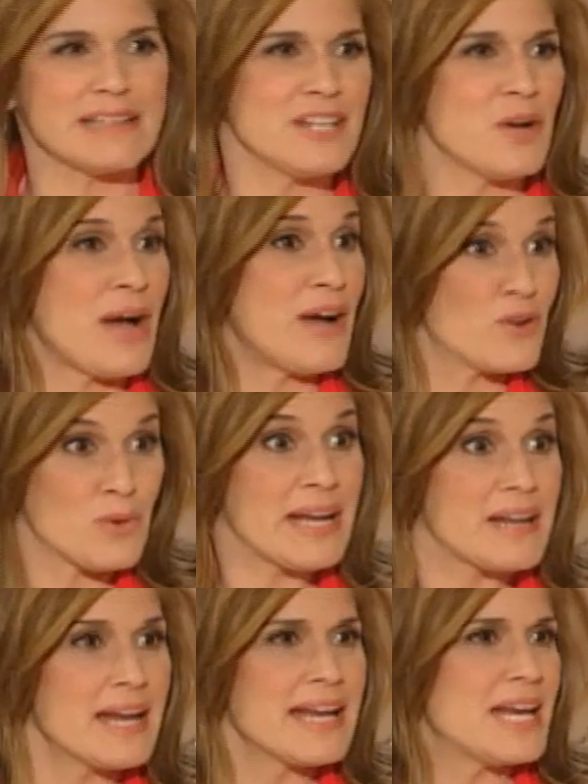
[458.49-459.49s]
you know, how
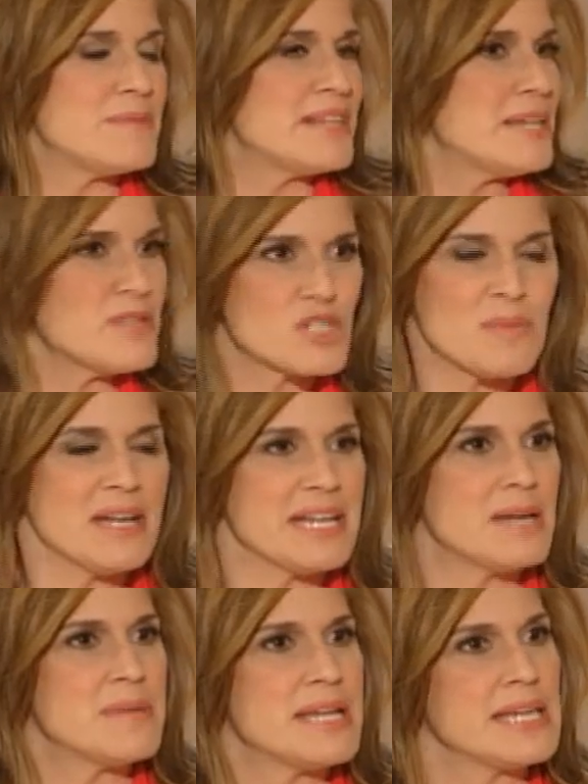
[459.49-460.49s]
great I am and how much
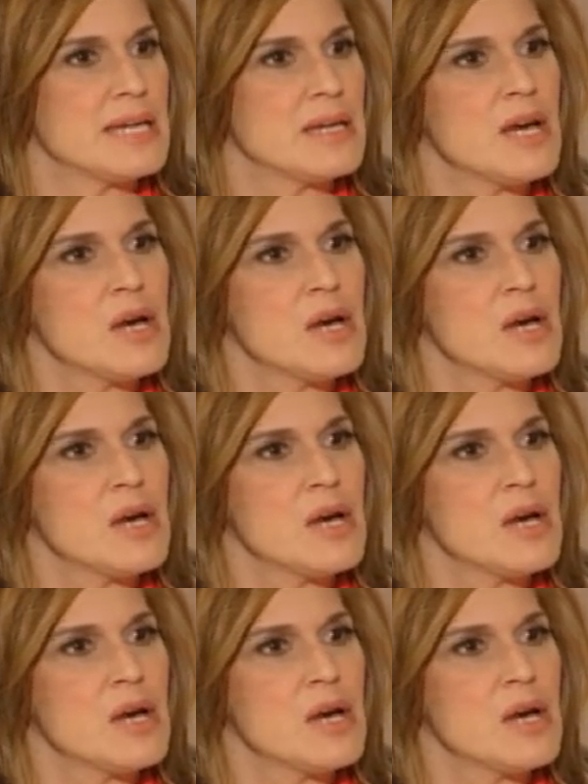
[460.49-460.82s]
money I'm making.